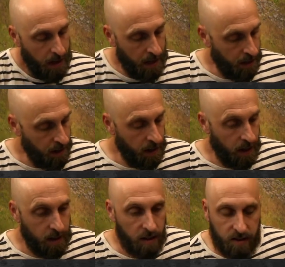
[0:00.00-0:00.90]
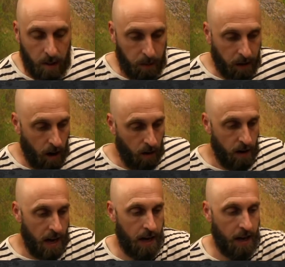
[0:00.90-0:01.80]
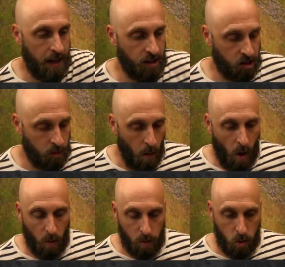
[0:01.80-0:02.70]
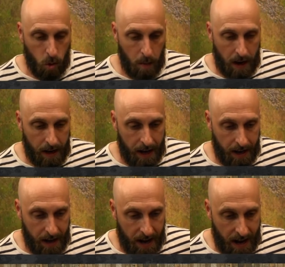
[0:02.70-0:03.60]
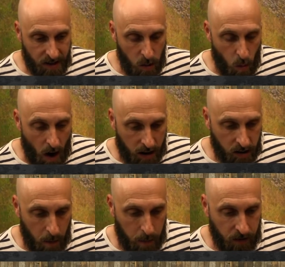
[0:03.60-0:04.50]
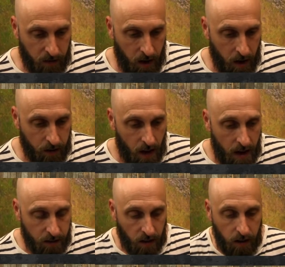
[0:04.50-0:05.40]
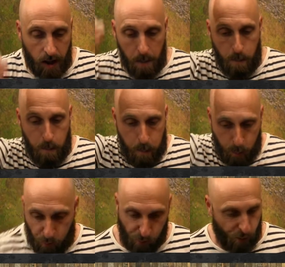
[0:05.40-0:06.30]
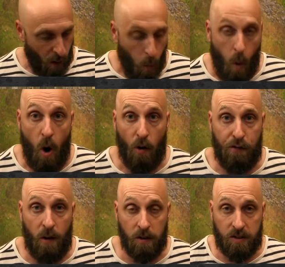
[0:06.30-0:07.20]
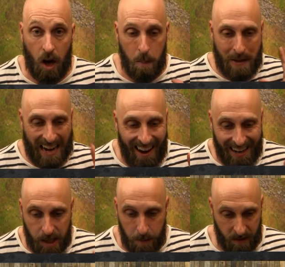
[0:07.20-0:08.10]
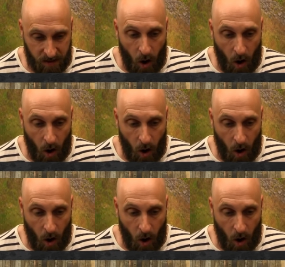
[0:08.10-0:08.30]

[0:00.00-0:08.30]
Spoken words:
in something of a small room. And as he walks up the stairs, suddenly poof, a wall falls down behind him in this